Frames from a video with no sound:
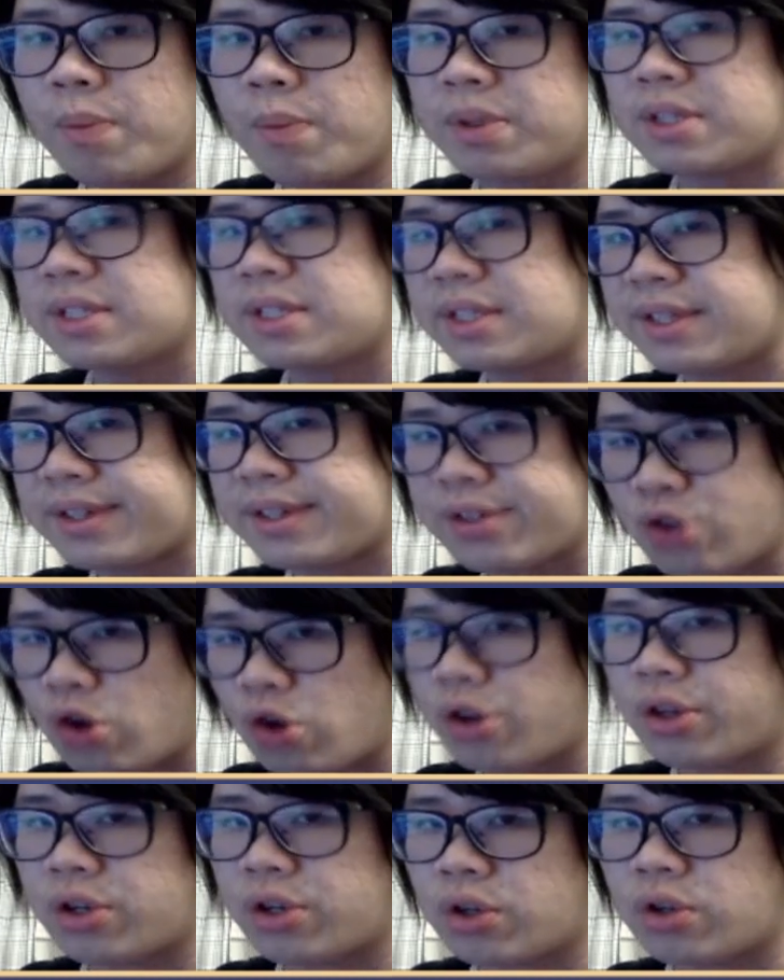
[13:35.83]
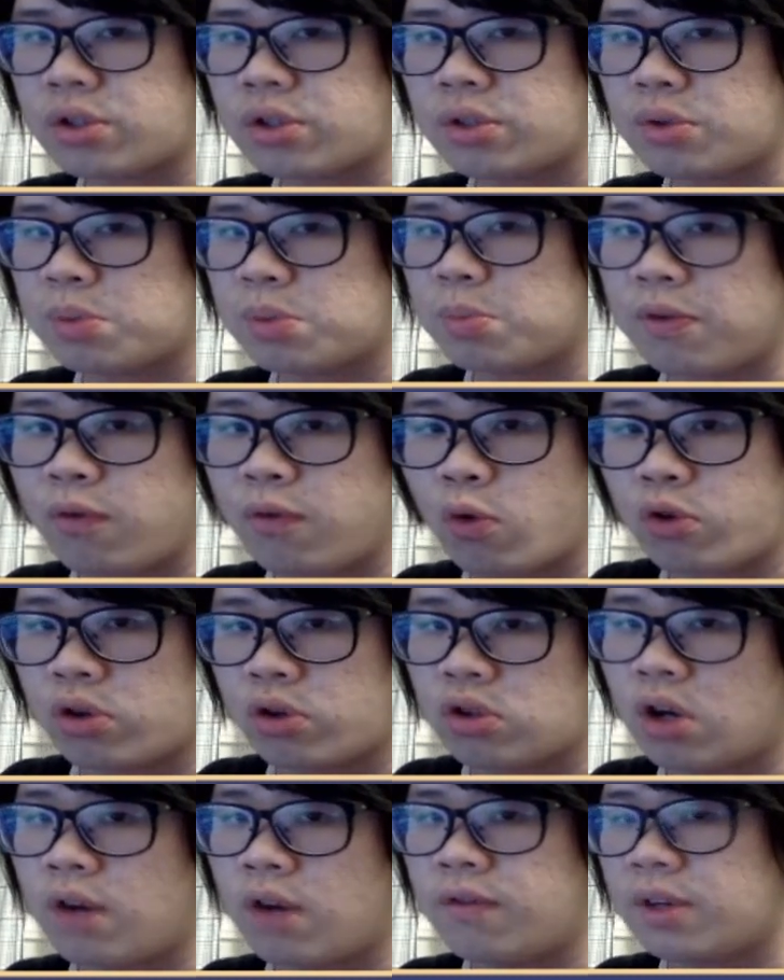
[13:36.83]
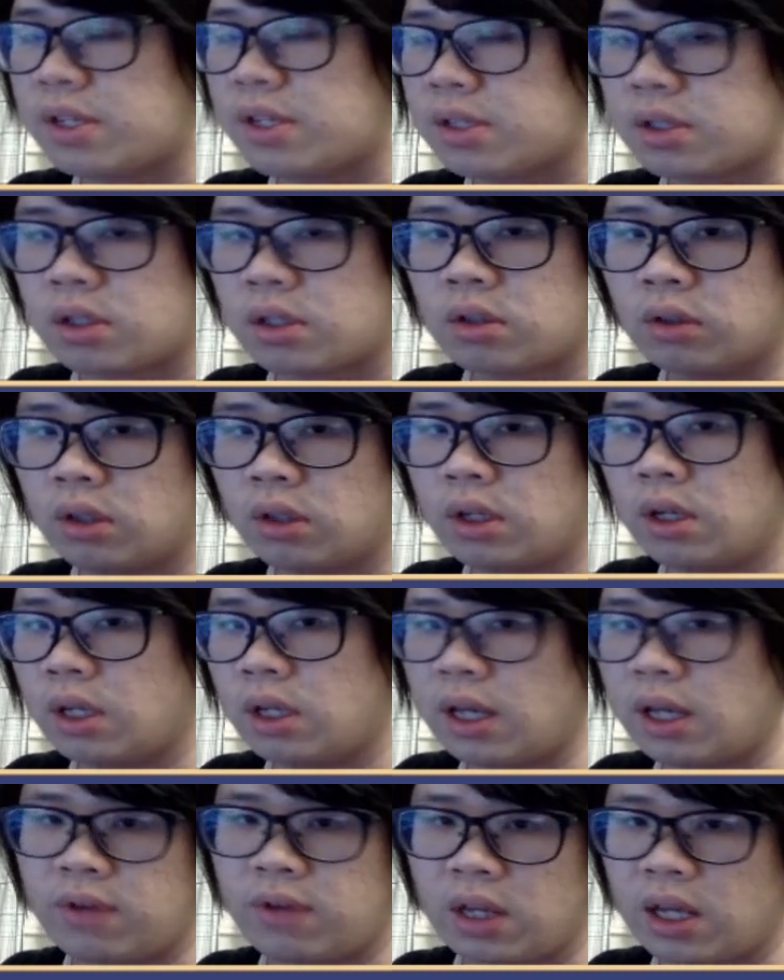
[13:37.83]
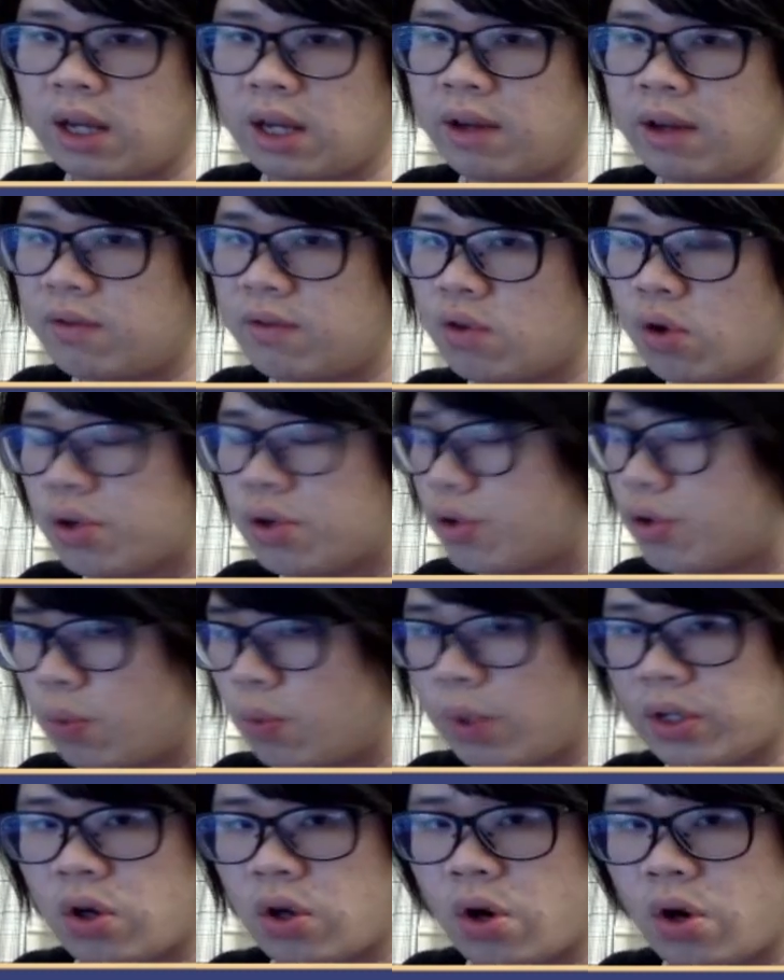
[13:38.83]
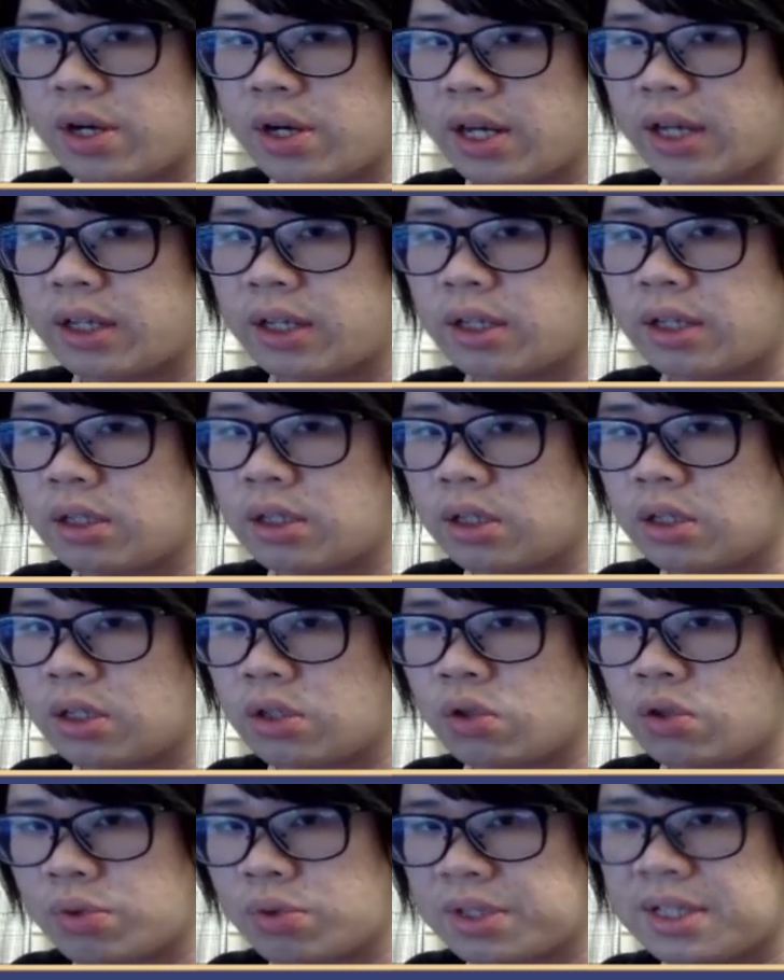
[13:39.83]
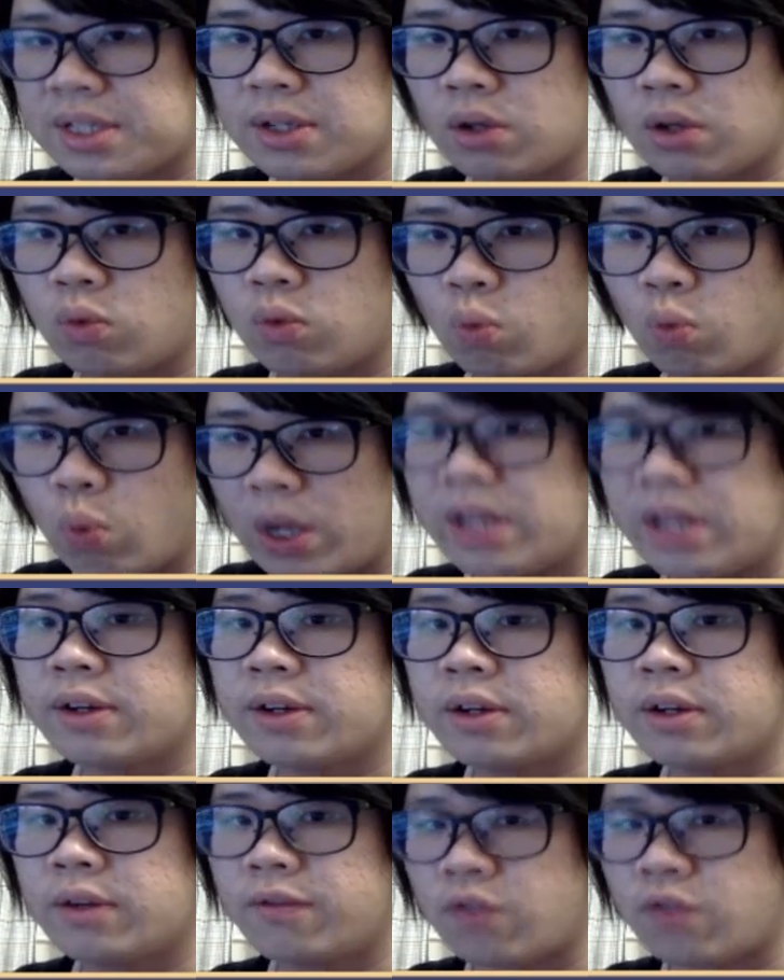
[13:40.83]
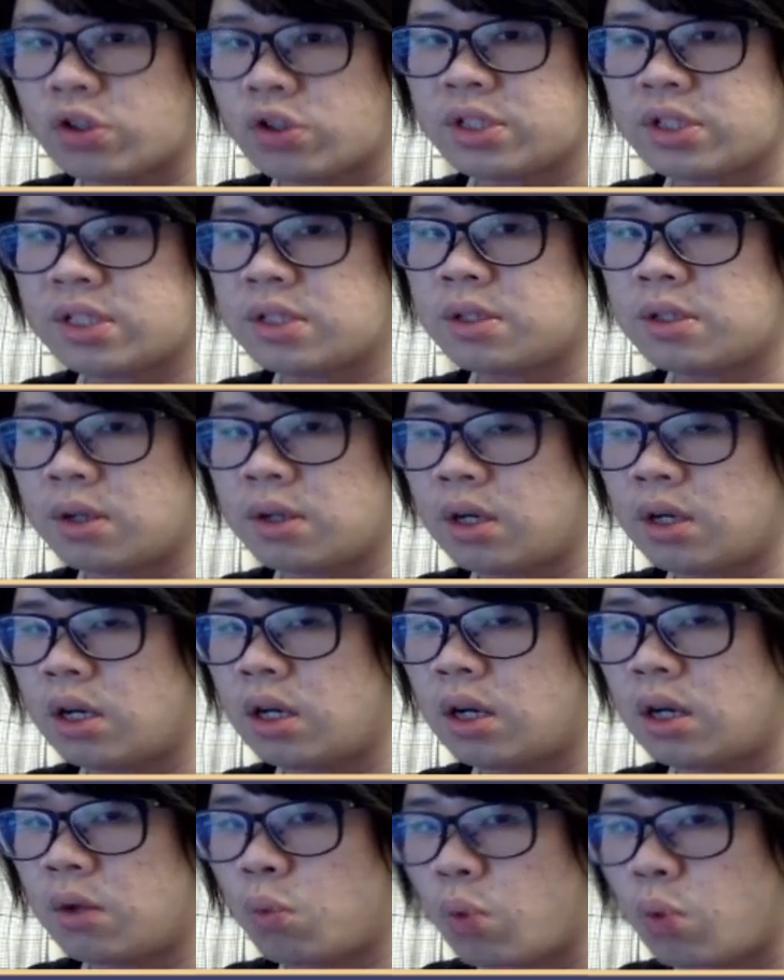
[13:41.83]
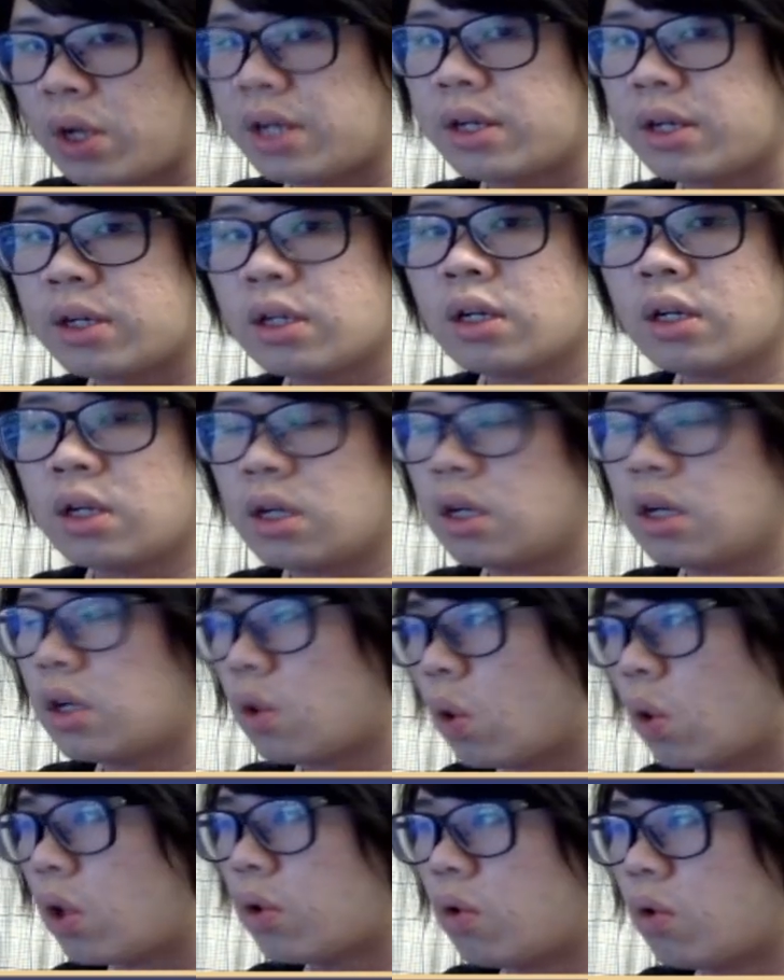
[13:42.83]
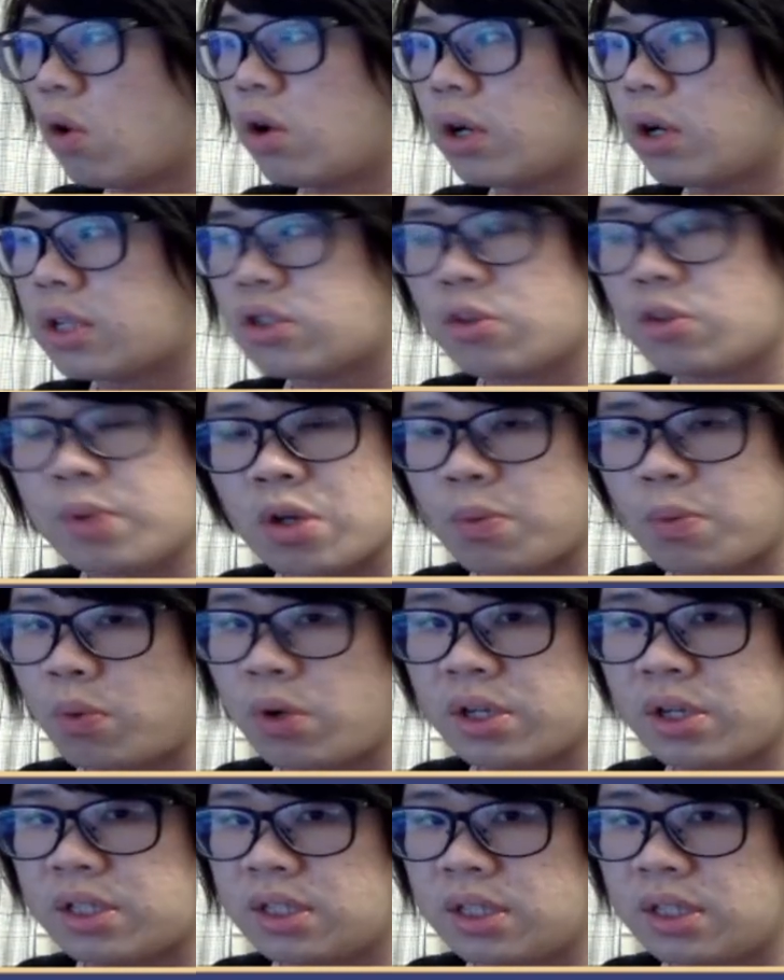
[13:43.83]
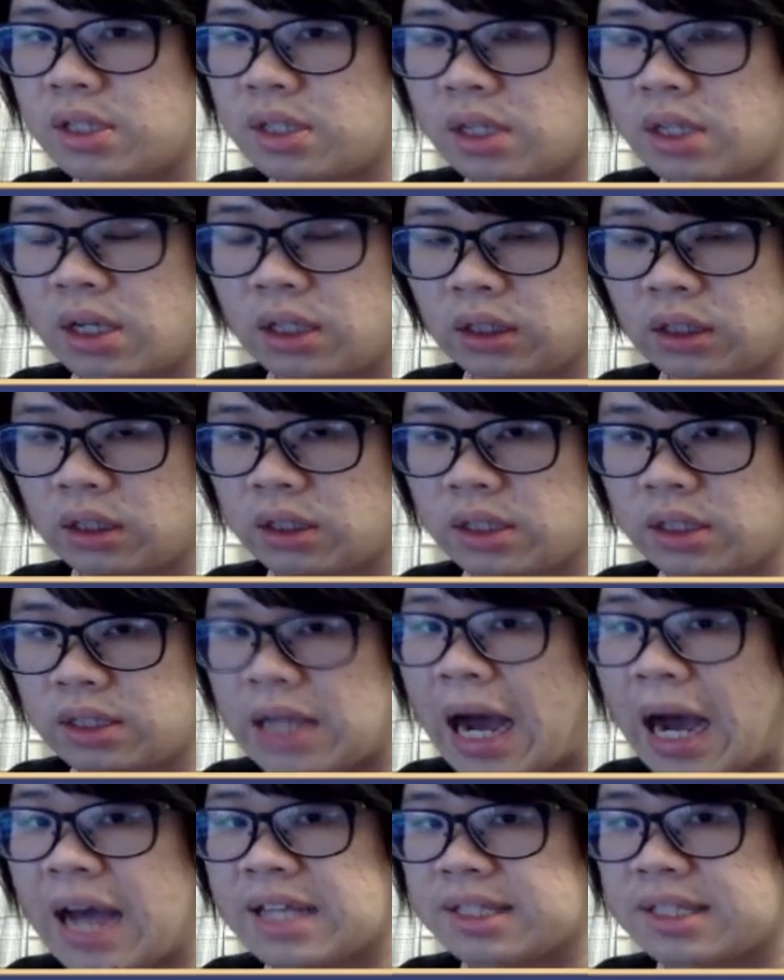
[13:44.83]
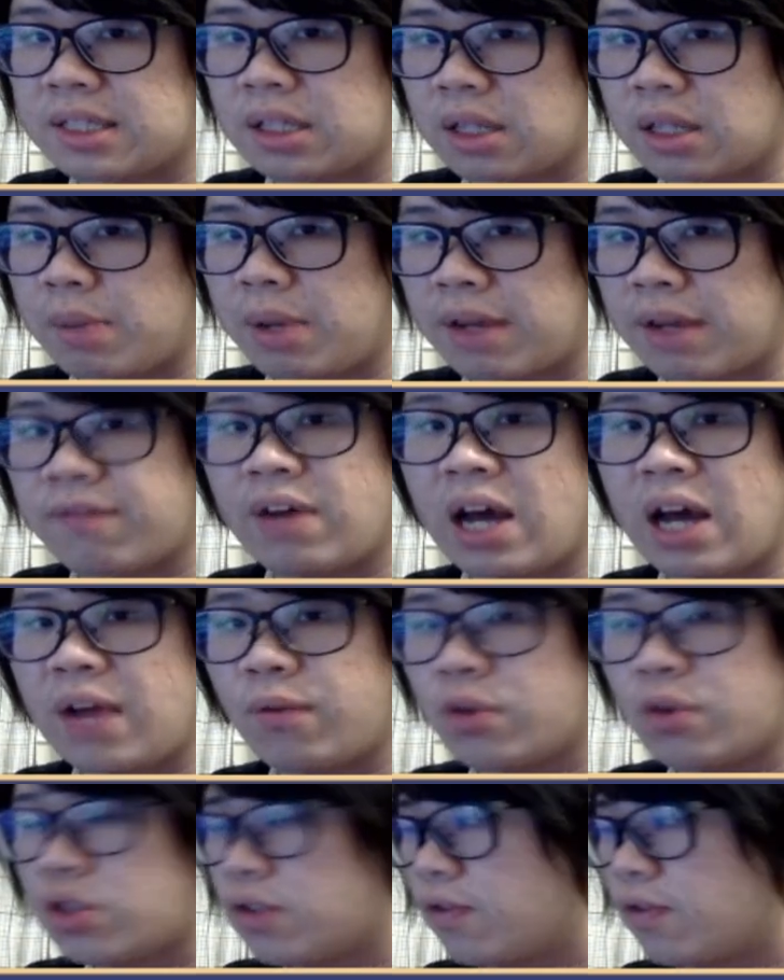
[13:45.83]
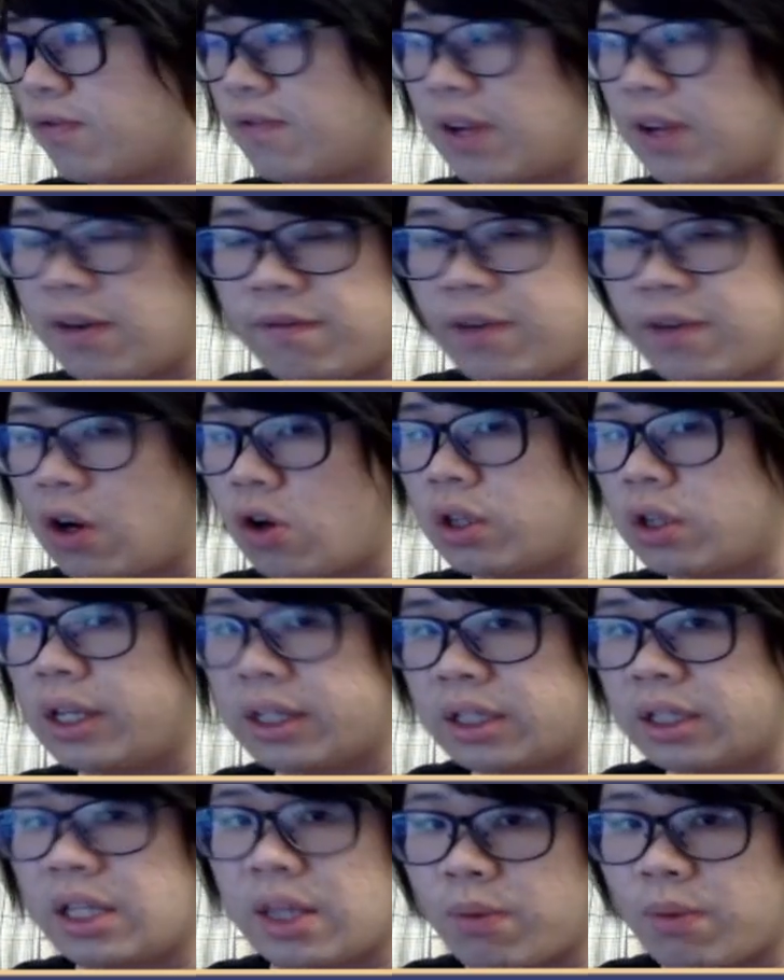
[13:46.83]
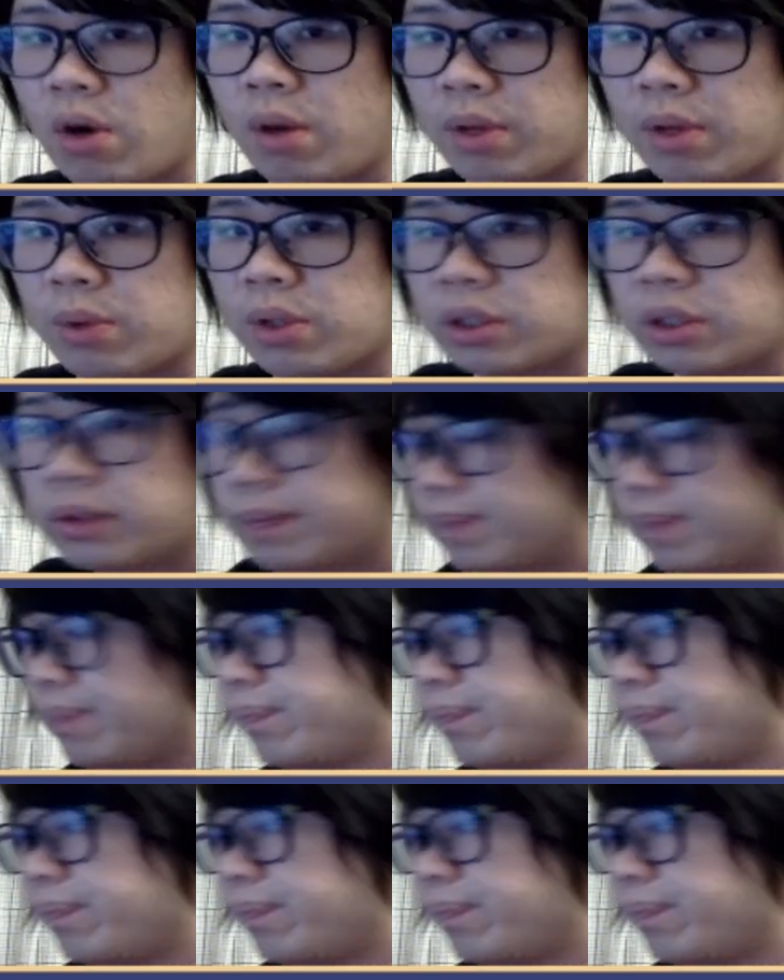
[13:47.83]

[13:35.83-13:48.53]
because it's the start of the turn, so it's before your draw phase. So if you go into turn with 1 card in deck, you still win first, win, quote unquote, assuming your point dies to the ping 5, which very likely they probably will.